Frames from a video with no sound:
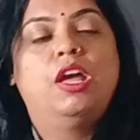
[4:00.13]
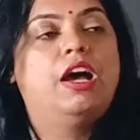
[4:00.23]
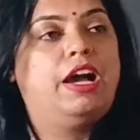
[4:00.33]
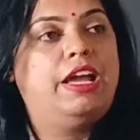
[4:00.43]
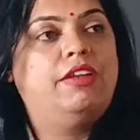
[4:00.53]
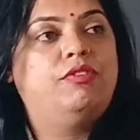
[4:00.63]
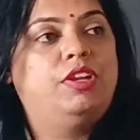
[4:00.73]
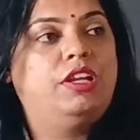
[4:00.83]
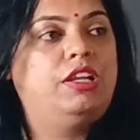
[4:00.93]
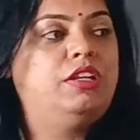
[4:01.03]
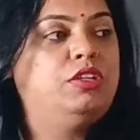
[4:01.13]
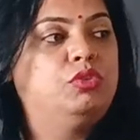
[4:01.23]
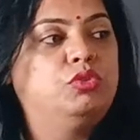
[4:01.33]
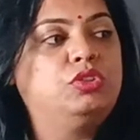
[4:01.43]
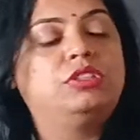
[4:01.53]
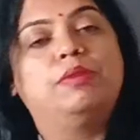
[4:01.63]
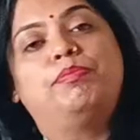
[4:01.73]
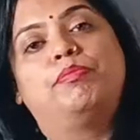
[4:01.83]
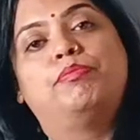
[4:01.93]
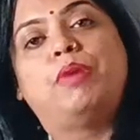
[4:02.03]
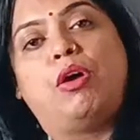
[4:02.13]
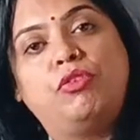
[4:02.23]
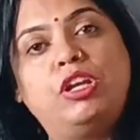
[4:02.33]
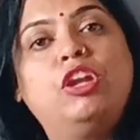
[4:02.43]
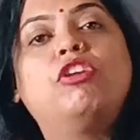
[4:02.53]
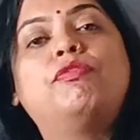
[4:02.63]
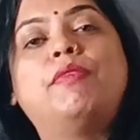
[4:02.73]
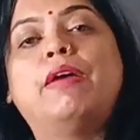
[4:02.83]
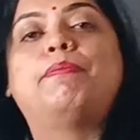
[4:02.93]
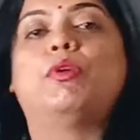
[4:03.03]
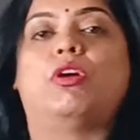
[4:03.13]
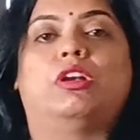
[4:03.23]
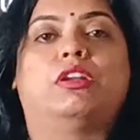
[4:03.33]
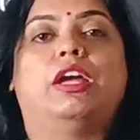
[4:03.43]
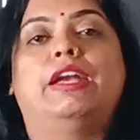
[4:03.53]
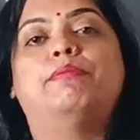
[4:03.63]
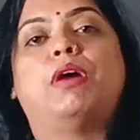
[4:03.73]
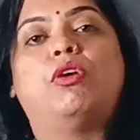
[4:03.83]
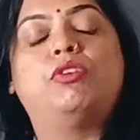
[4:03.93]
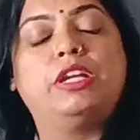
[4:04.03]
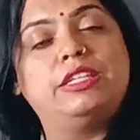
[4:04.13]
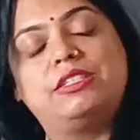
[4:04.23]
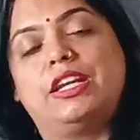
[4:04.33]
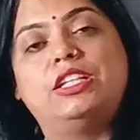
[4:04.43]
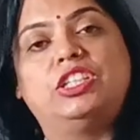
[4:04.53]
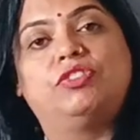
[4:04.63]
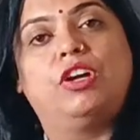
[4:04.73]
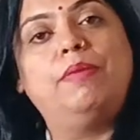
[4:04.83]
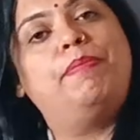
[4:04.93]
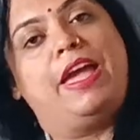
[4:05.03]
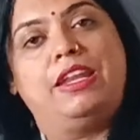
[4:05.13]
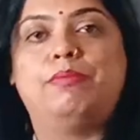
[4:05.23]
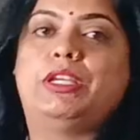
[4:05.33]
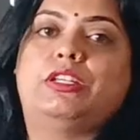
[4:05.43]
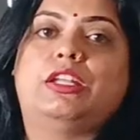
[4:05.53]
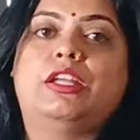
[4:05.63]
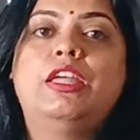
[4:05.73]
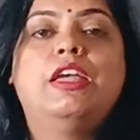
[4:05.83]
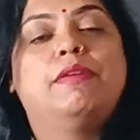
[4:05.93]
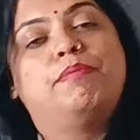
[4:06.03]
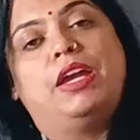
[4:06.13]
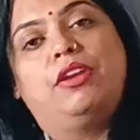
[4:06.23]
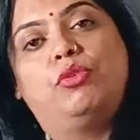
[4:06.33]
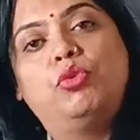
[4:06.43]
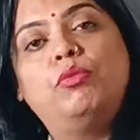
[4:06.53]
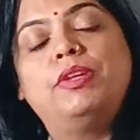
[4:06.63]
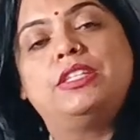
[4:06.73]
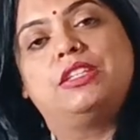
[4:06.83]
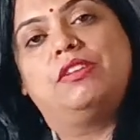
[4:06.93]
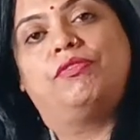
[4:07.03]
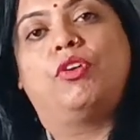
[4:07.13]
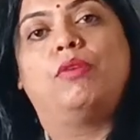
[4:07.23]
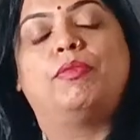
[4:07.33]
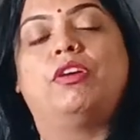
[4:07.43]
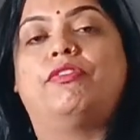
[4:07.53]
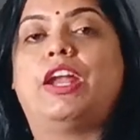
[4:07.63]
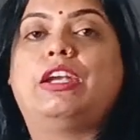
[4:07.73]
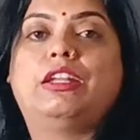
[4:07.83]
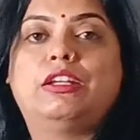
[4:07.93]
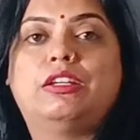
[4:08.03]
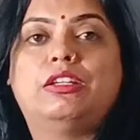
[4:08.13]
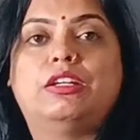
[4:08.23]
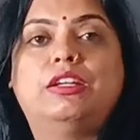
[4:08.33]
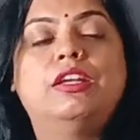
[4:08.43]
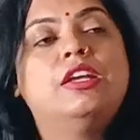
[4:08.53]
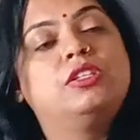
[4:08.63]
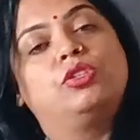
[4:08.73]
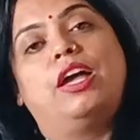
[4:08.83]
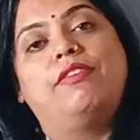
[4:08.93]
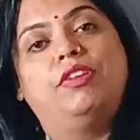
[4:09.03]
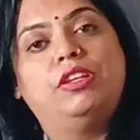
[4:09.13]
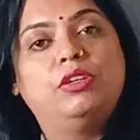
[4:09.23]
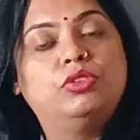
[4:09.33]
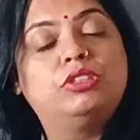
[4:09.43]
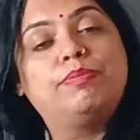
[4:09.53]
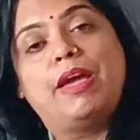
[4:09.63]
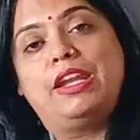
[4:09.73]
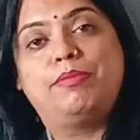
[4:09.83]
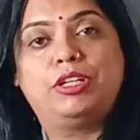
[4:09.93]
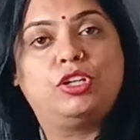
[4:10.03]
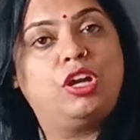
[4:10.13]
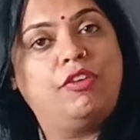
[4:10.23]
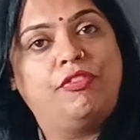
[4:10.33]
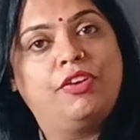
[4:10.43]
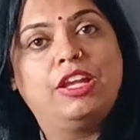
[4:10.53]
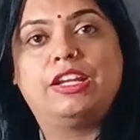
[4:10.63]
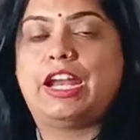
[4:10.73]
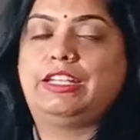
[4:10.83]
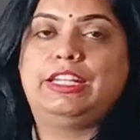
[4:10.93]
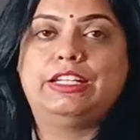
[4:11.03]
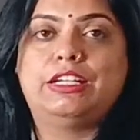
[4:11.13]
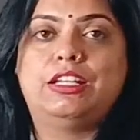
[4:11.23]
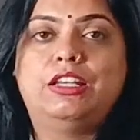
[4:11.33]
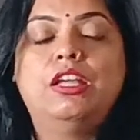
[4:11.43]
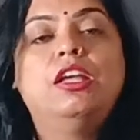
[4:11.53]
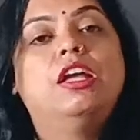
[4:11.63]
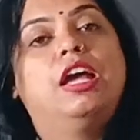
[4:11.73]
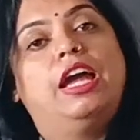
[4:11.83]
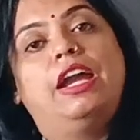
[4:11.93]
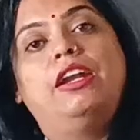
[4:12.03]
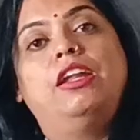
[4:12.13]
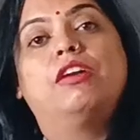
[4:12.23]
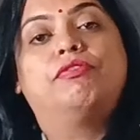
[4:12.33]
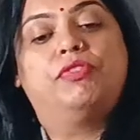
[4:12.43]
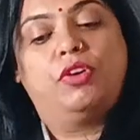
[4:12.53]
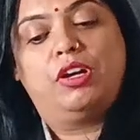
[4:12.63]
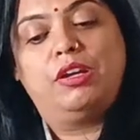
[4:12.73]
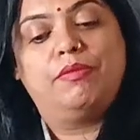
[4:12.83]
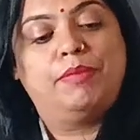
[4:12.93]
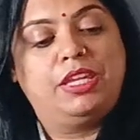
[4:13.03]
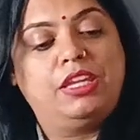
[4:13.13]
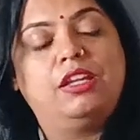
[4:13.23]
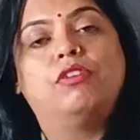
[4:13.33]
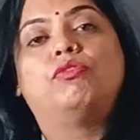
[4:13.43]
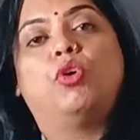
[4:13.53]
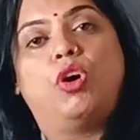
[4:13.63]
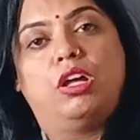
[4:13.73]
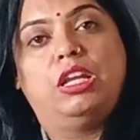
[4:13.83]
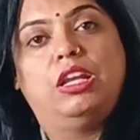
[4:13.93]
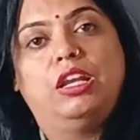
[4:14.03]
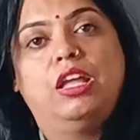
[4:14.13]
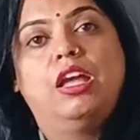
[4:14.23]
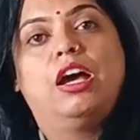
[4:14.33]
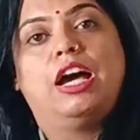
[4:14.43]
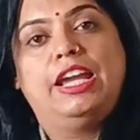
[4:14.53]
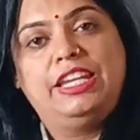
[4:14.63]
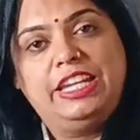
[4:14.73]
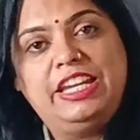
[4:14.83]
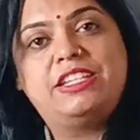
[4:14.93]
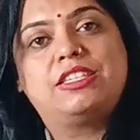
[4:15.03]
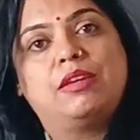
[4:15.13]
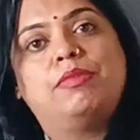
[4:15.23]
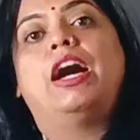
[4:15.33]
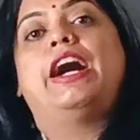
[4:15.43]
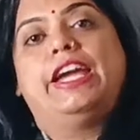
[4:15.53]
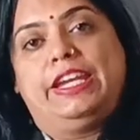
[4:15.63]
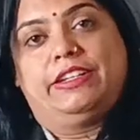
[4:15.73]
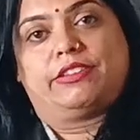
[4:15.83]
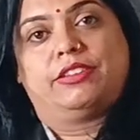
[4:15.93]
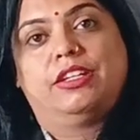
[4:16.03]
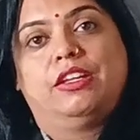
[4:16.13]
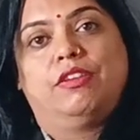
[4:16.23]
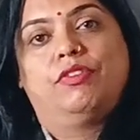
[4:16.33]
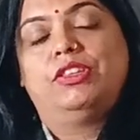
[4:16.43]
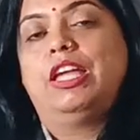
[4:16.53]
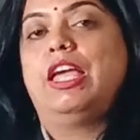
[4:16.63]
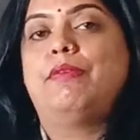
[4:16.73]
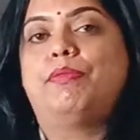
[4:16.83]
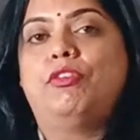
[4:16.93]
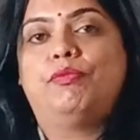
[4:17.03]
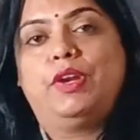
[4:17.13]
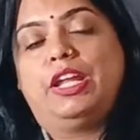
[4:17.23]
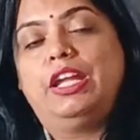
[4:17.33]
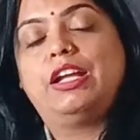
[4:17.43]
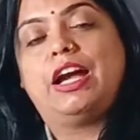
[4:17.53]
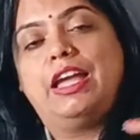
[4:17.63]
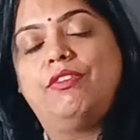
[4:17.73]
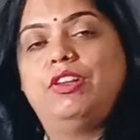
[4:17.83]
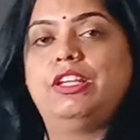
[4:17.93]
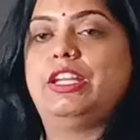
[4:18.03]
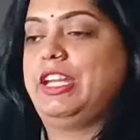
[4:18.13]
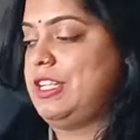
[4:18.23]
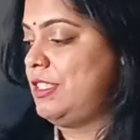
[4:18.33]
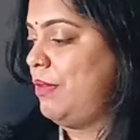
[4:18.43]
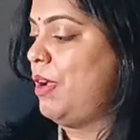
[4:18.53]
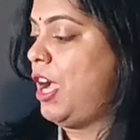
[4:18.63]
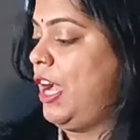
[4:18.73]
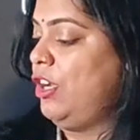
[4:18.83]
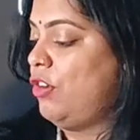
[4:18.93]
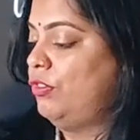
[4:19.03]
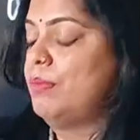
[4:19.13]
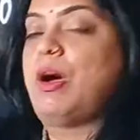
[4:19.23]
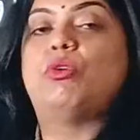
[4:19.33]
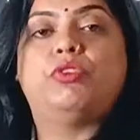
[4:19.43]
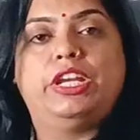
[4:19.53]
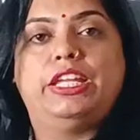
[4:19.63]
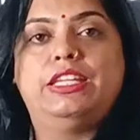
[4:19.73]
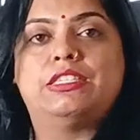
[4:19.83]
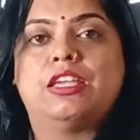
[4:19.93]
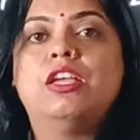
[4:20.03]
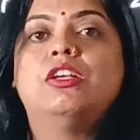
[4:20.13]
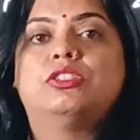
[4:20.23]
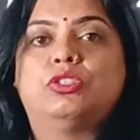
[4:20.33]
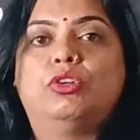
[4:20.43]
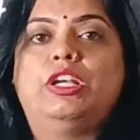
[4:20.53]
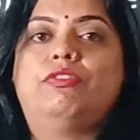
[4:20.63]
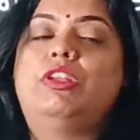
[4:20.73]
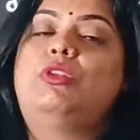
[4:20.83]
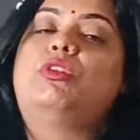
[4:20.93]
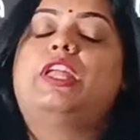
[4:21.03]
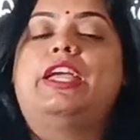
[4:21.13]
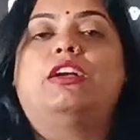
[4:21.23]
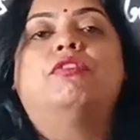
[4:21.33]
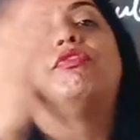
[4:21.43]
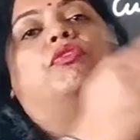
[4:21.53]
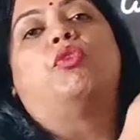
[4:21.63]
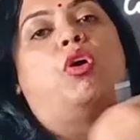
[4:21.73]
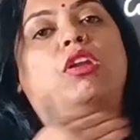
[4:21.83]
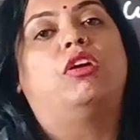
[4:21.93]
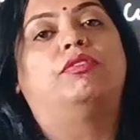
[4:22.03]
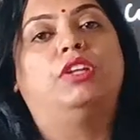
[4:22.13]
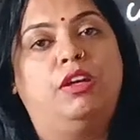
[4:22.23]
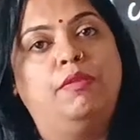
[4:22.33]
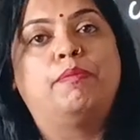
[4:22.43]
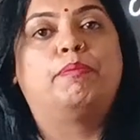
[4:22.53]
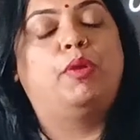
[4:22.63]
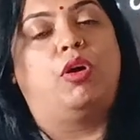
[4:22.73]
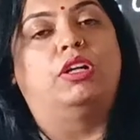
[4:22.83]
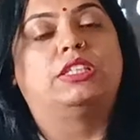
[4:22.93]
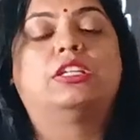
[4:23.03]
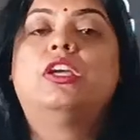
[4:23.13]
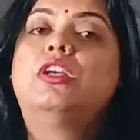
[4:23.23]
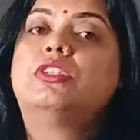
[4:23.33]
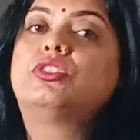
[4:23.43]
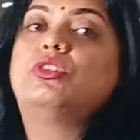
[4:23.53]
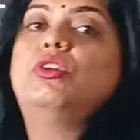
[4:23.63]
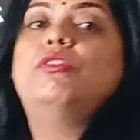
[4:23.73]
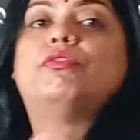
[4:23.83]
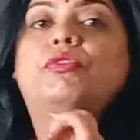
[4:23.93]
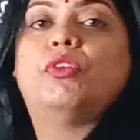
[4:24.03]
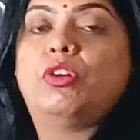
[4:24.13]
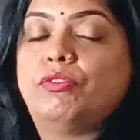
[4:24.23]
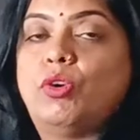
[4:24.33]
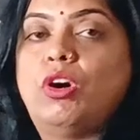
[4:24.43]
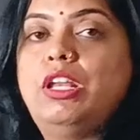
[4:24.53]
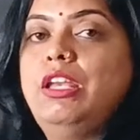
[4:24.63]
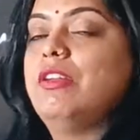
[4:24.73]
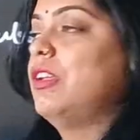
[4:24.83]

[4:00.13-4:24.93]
I will use the boundary of my plot, and boundary stands for perimeter. My room is in form of rectangular, so I will use the perimeter of rectangle, and for making a wall I need some height. With the help of brick, I will create some height of the boundaries, so it will look like a wall of the plots. So for wall,